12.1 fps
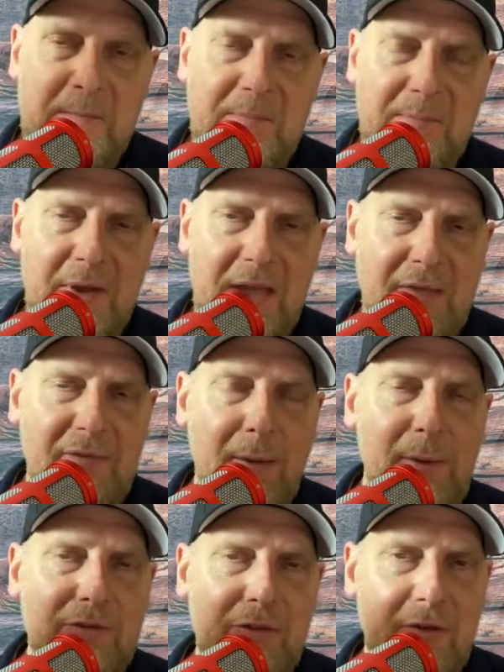But if I
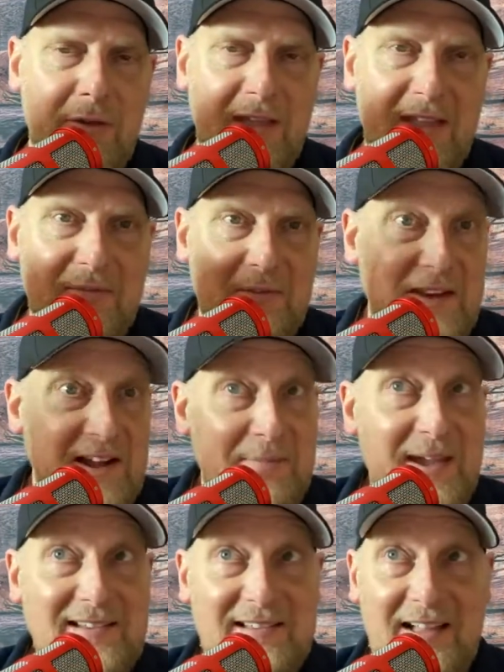was doing, if you know
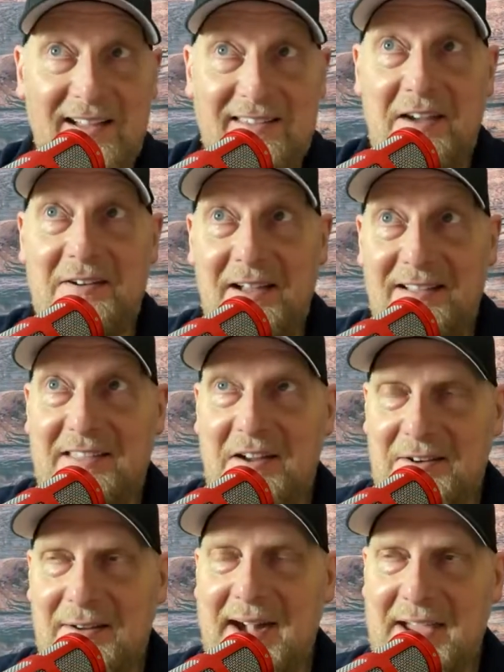what I mean, I don't
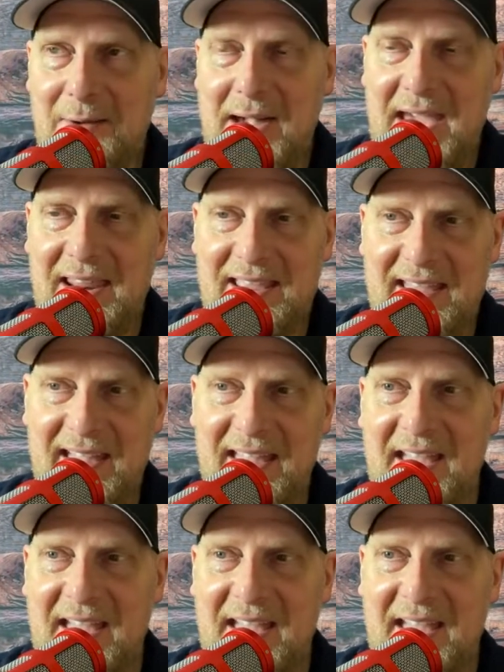know how to edit yet.